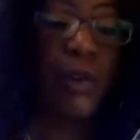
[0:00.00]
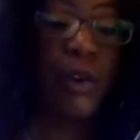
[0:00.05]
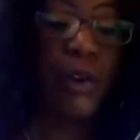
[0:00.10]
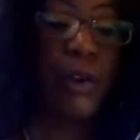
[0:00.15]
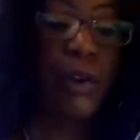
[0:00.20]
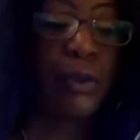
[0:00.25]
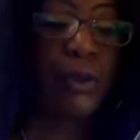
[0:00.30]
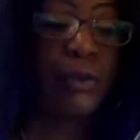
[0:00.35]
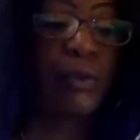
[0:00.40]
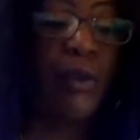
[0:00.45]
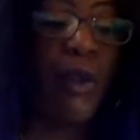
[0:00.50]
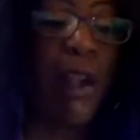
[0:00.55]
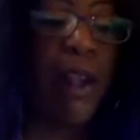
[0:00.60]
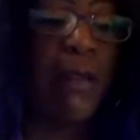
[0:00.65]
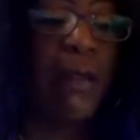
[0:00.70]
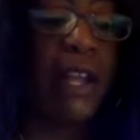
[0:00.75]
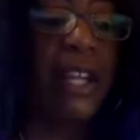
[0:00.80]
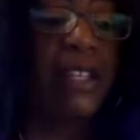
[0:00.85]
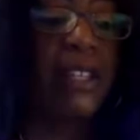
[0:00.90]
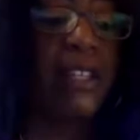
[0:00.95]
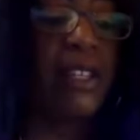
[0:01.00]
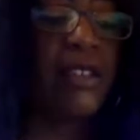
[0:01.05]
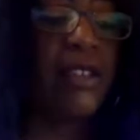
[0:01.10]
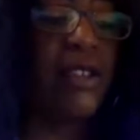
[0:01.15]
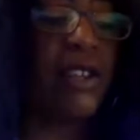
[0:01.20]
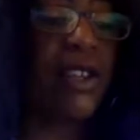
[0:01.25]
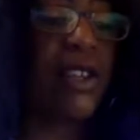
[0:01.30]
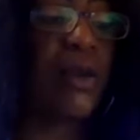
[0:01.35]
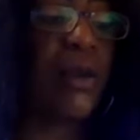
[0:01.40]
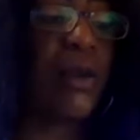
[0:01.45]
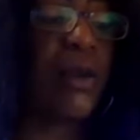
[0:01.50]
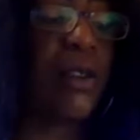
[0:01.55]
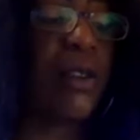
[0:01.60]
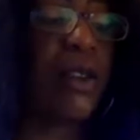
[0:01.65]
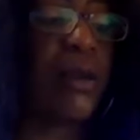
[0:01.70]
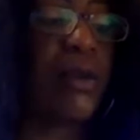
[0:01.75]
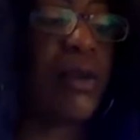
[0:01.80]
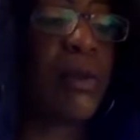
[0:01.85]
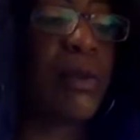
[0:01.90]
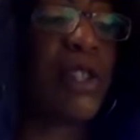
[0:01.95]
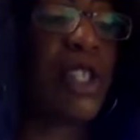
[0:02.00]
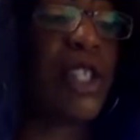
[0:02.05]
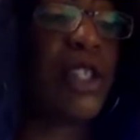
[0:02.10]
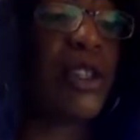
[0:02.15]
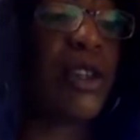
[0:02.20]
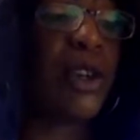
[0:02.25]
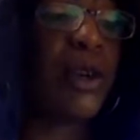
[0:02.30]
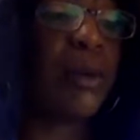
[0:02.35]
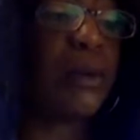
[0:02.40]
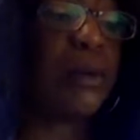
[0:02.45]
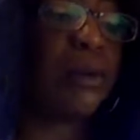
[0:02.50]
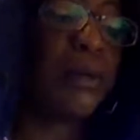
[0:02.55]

further, and I seasoned it with some sea salt.